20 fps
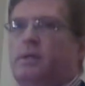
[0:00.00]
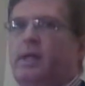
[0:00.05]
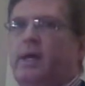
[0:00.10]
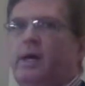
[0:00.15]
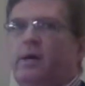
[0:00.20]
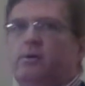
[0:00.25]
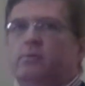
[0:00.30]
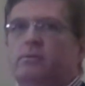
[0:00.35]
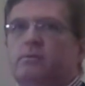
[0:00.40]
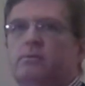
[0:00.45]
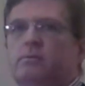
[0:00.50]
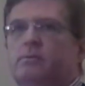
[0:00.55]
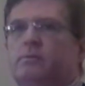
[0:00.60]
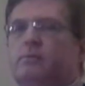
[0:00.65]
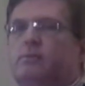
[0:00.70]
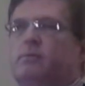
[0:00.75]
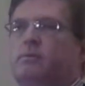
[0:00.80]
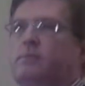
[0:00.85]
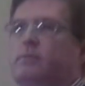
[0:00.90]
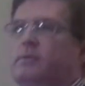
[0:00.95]
Now,
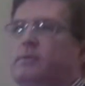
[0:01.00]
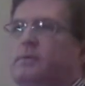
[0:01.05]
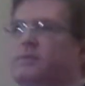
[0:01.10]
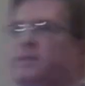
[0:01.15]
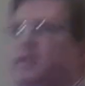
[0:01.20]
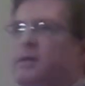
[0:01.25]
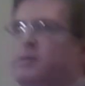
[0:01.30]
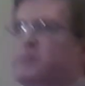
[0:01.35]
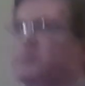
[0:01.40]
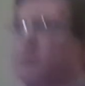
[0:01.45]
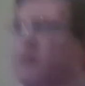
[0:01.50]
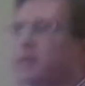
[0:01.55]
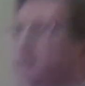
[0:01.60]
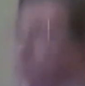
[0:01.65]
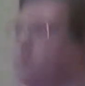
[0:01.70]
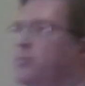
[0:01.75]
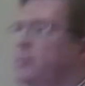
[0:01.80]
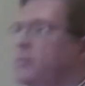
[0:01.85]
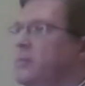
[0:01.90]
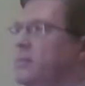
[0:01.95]
sounds like
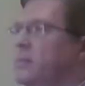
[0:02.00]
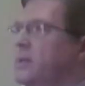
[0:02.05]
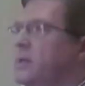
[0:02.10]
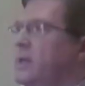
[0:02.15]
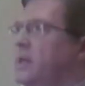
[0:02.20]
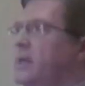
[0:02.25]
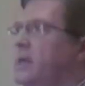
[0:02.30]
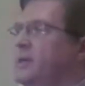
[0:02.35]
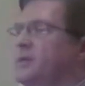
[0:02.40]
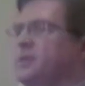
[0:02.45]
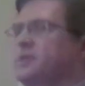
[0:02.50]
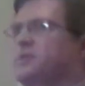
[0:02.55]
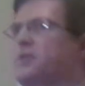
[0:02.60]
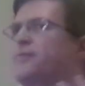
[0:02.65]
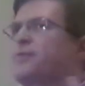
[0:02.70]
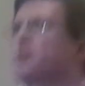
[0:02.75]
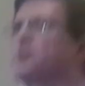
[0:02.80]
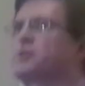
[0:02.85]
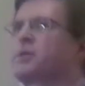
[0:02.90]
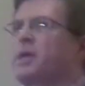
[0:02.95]
it's
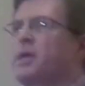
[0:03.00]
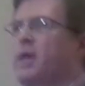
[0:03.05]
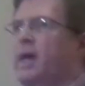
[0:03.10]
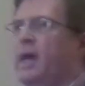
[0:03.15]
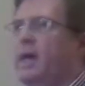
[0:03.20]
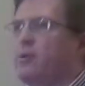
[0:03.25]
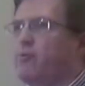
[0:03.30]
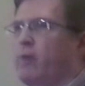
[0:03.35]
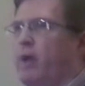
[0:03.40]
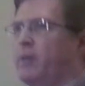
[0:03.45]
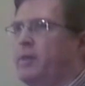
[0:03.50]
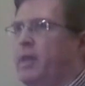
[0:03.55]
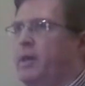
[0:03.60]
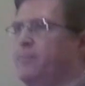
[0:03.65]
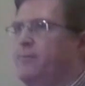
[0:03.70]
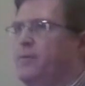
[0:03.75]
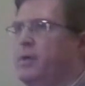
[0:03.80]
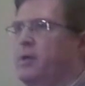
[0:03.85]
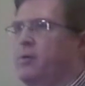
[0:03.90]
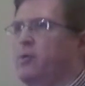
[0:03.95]
difficult to get your head around
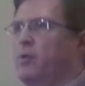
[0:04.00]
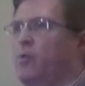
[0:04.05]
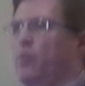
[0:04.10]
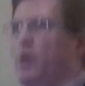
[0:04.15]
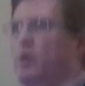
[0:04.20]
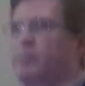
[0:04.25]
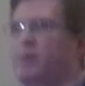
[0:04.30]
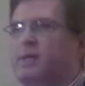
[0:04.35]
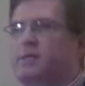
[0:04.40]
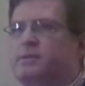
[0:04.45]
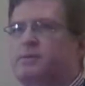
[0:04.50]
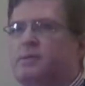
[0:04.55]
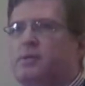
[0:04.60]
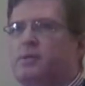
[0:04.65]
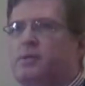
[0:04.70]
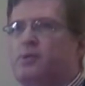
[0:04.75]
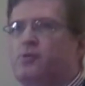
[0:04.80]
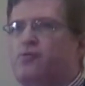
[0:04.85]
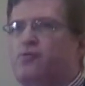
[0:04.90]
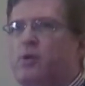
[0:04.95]
that figure in a way, but let's
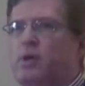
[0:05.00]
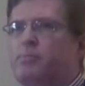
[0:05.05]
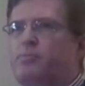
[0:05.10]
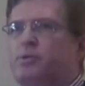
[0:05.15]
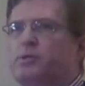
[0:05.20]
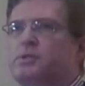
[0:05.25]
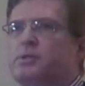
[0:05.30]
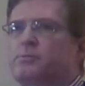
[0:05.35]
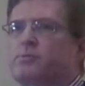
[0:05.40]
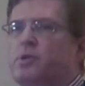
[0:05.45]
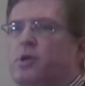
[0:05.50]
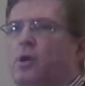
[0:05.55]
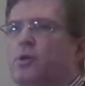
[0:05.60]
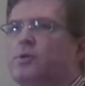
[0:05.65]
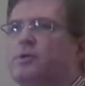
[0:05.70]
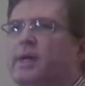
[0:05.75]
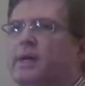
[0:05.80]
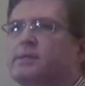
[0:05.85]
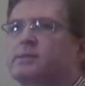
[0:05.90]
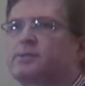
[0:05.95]
try and put some
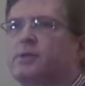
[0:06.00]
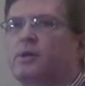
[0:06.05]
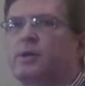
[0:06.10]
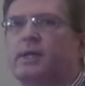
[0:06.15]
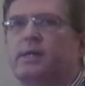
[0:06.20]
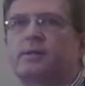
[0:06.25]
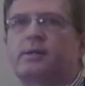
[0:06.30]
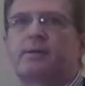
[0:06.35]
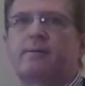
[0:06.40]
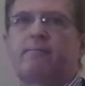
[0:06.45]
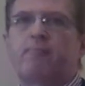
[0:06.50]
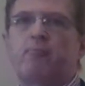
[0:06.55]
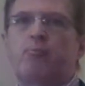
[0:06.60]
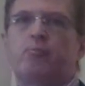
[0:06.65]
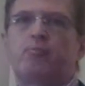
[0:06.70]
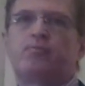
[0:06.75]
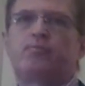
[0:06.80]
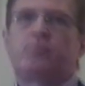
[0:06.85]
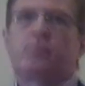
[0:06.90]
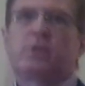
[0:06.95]
context on it.
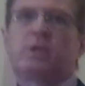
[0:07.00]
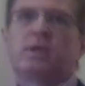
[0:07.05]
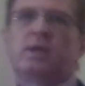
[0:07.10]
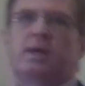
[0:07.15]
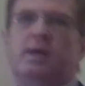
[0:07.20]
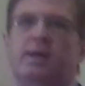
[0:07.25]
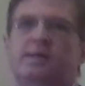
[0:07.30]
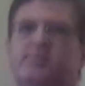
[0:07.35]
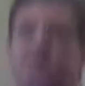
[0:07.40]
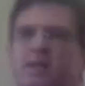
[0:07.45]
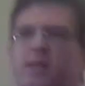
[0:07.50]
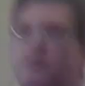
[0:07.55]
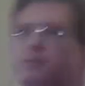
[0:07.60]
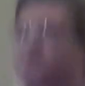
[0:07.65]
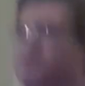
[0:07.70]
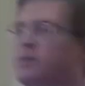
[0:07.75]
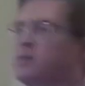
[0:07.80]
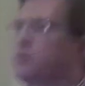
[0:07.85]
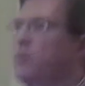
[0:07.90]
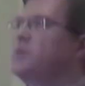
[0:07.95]
It's
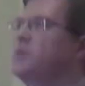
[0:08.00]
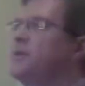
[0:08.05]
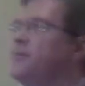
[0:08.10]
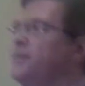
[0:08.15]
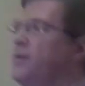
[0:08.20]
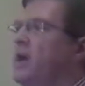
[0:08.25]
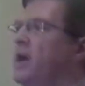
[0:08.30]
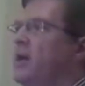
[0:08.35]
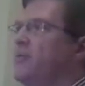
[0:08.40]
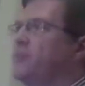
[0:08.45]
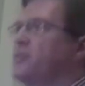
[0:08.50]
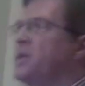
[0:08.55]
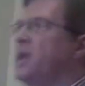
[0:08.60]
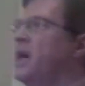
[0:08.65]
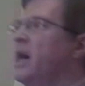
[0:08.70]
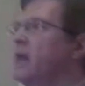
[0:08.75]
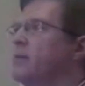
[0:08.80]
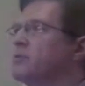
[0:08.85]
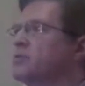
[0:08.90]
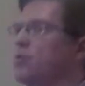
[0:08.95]
close to 25
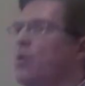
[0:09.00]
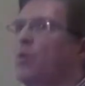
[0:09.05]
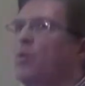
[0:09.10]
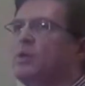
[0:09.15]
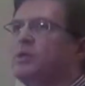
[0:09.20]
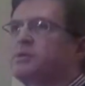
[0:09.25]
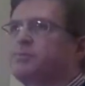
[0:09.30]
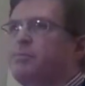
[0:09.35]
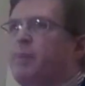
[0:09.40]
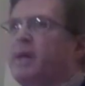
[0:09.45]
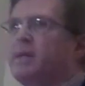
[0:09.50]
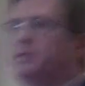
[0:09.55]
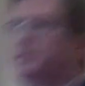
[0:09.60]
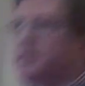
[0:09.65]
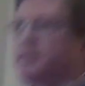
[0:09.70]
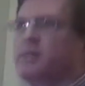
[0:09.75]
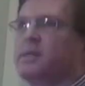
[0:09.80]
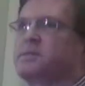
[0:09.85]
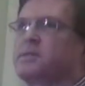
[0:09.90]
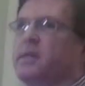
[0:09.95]
times what we
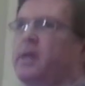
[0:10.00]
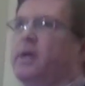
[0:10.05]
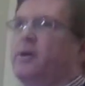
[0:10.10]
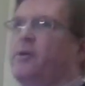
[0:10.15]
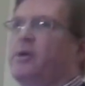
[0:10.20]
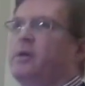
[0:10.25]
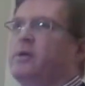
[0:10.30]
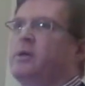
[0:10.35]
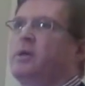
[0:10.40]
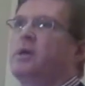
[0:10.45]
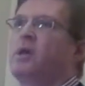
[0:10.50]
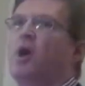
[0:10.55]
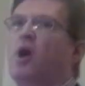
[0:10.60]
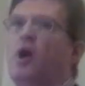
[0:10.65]
spent in this area